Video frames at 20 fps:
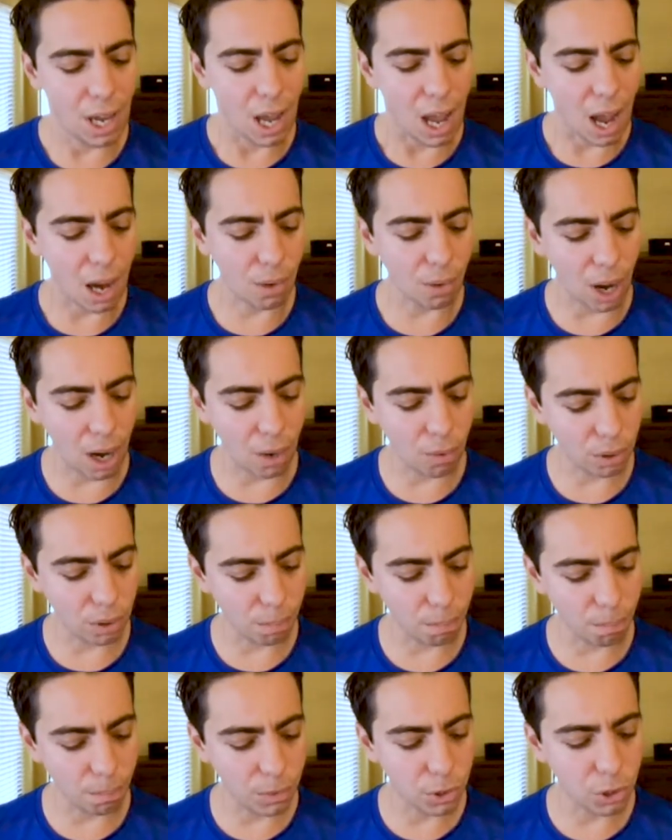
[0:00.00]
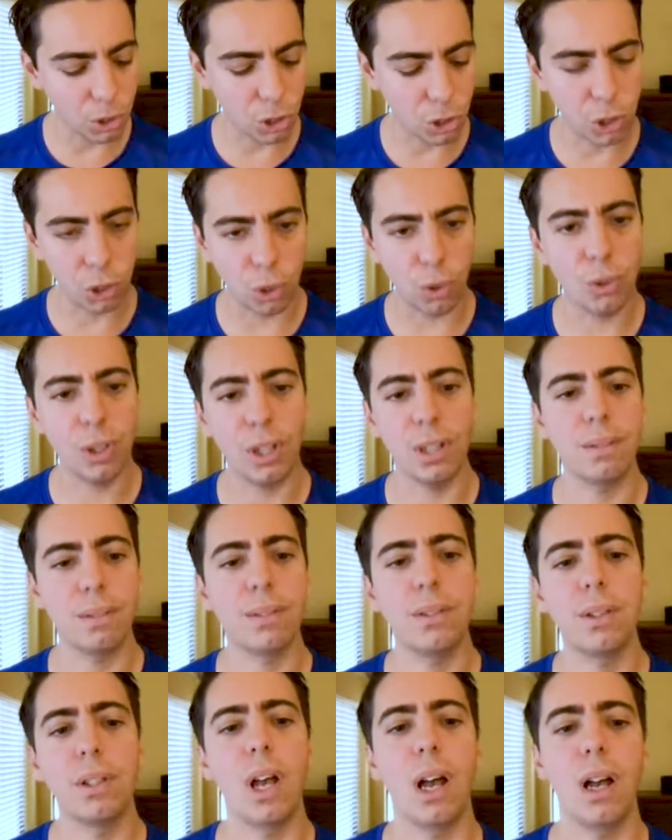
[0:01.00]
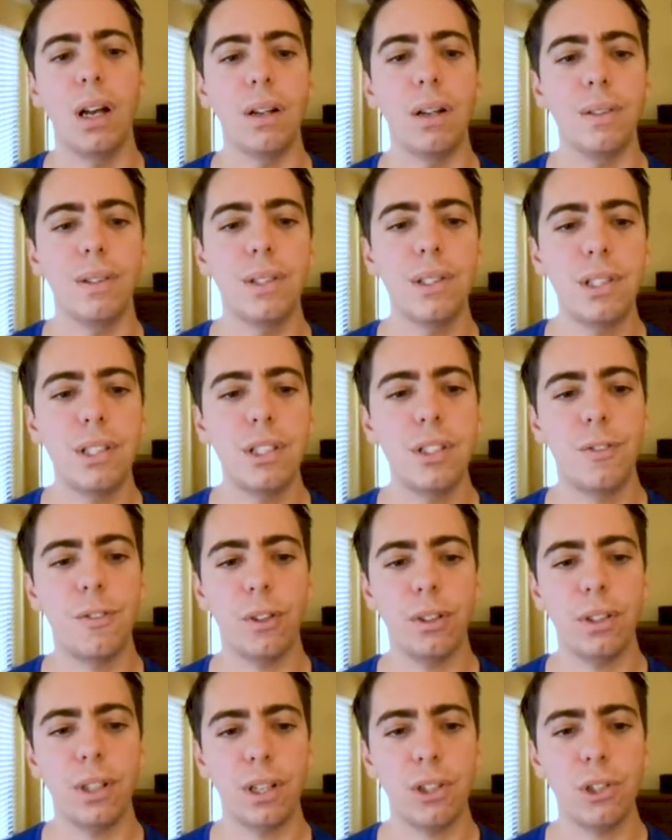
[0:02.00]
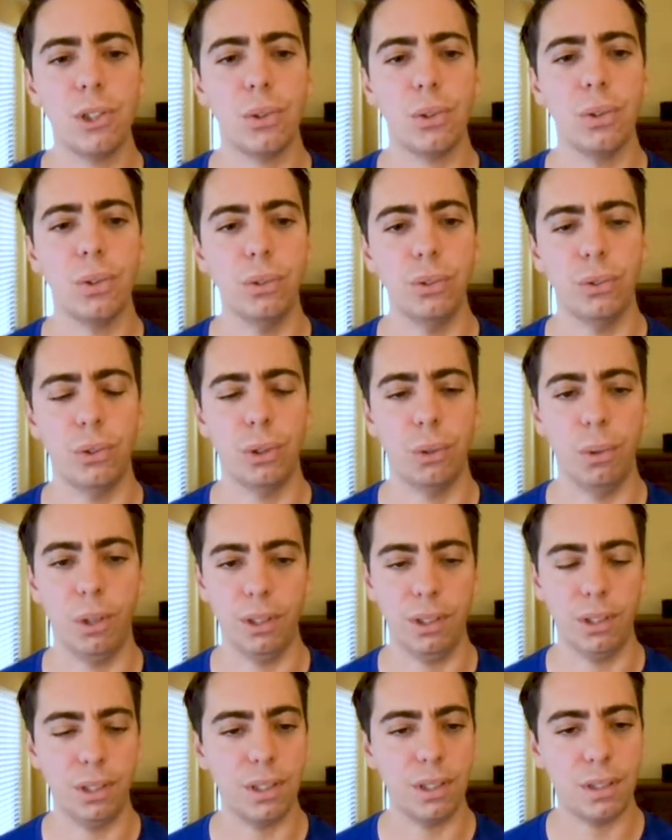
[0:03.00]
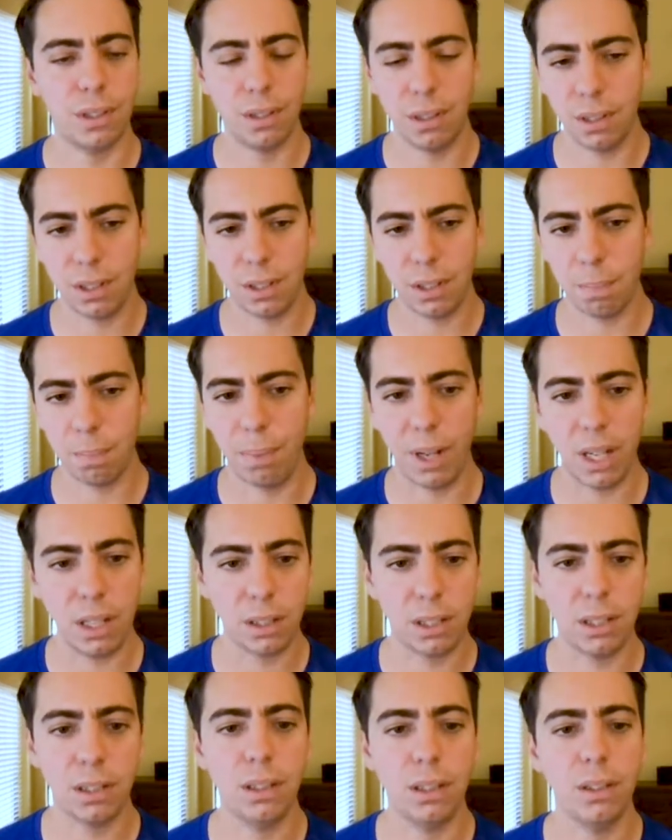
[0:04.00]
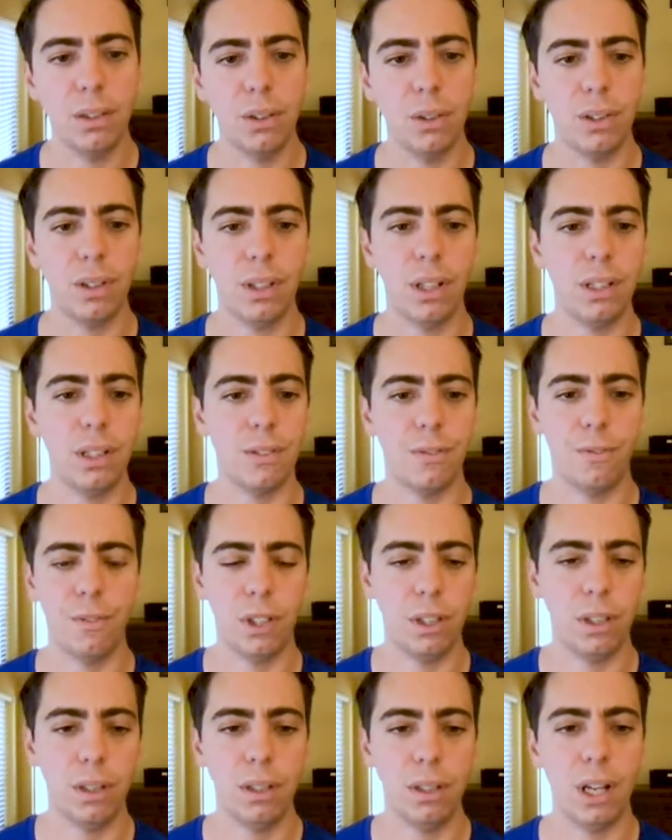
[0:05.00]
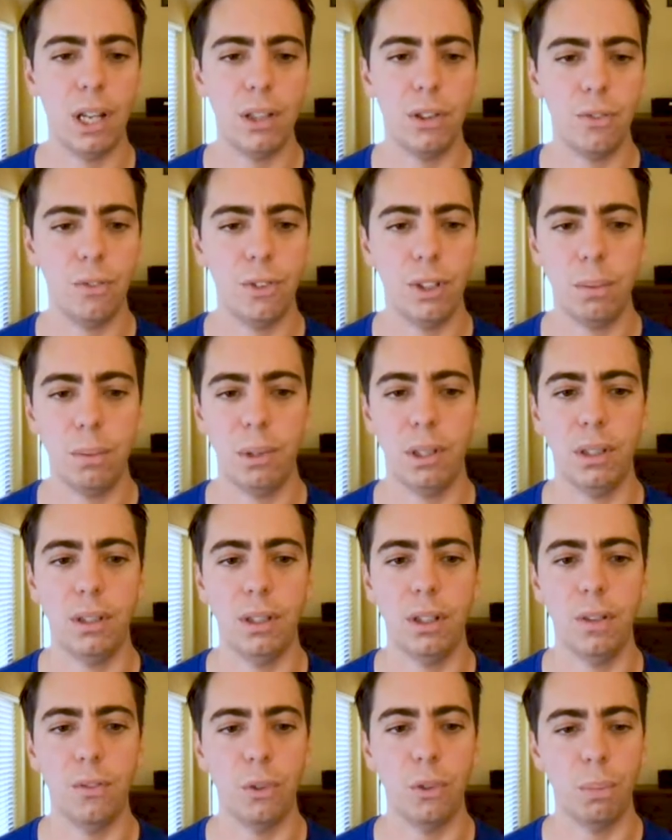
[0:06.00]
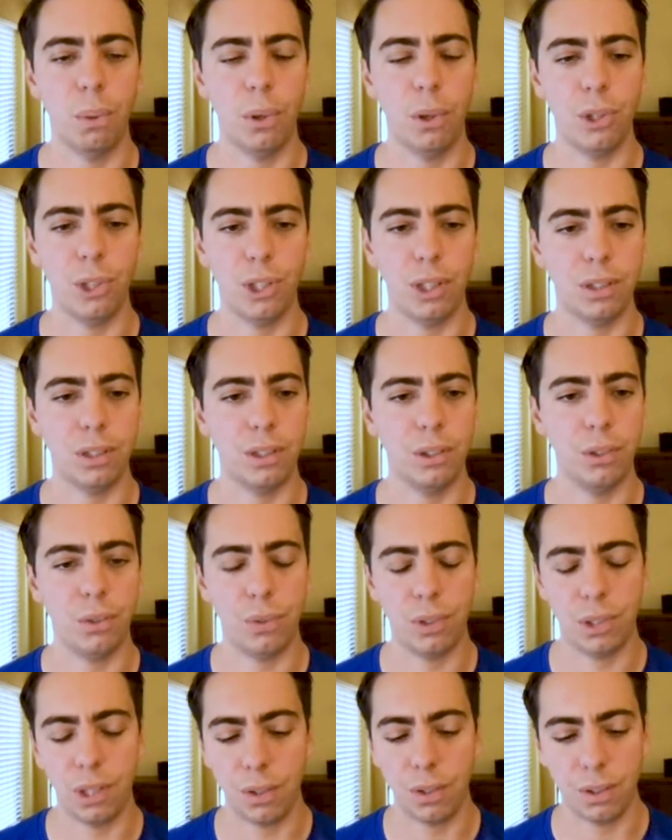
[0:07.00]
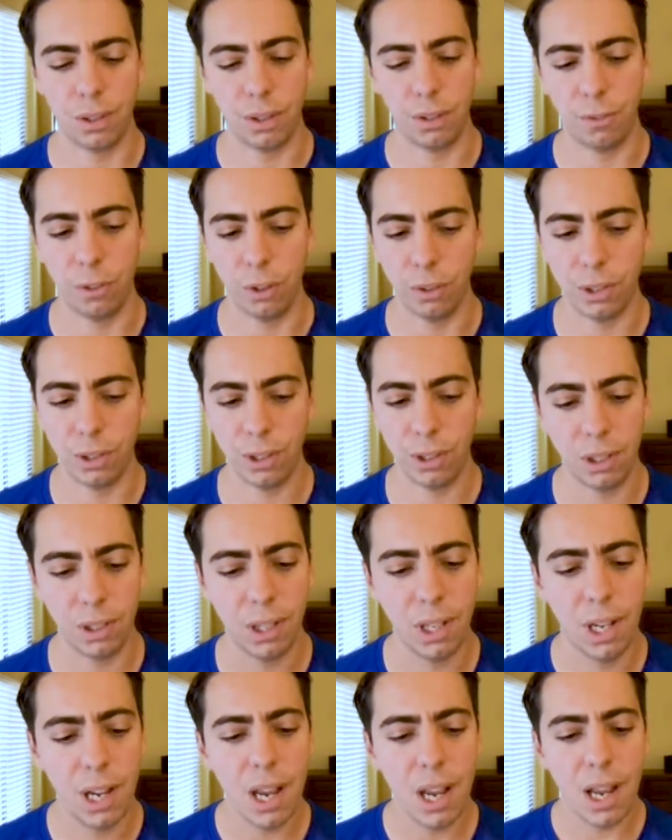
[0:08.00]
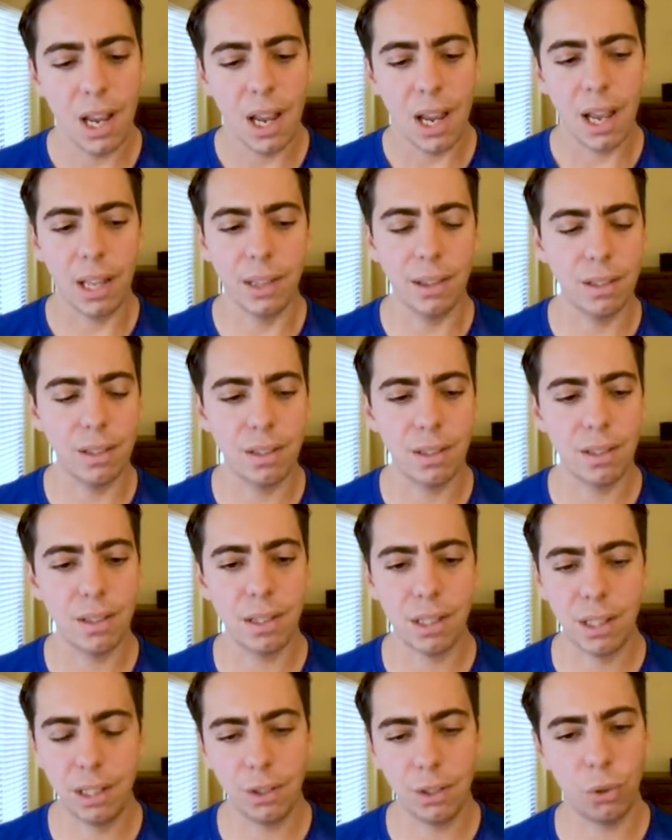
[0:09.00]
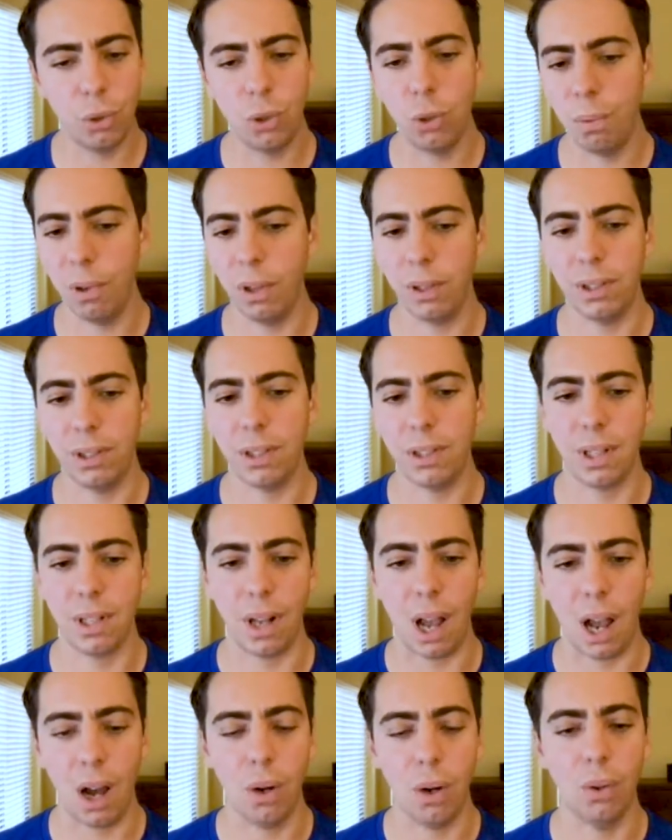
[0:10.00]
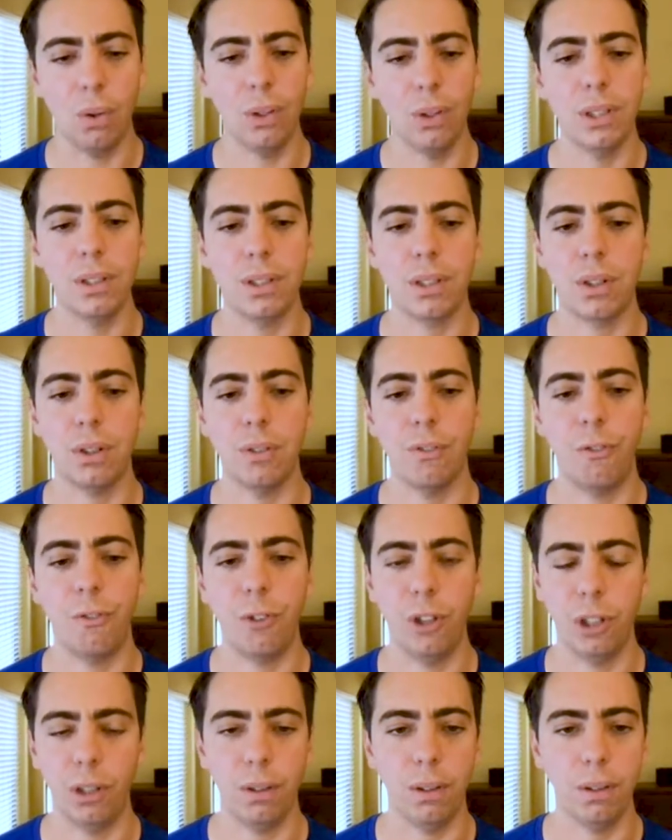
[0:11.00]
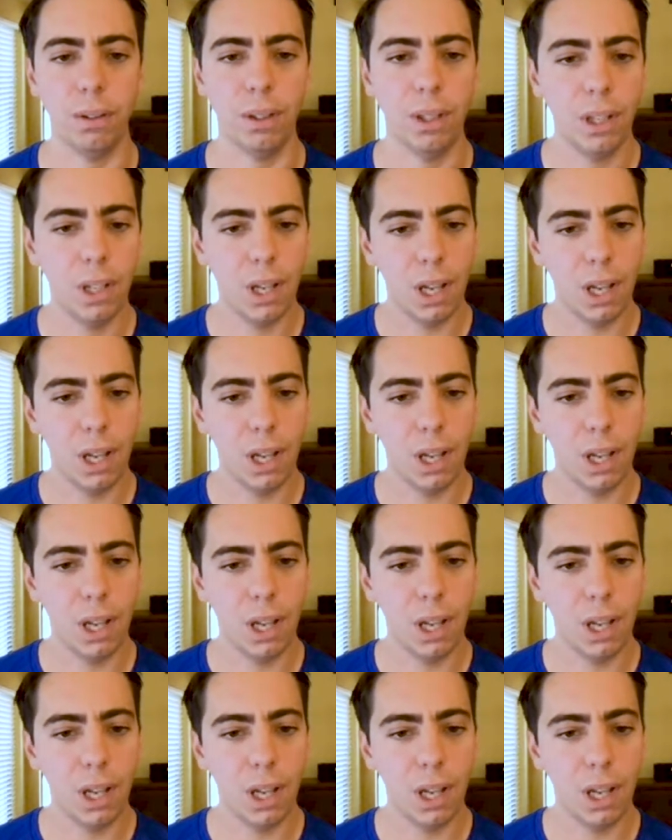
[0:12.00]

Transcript: I want to show that this is foundational to Kubernetes. This is back in the days, very at the very beginning of the project in 2014, and this is key to Kubernetes and how it's configured.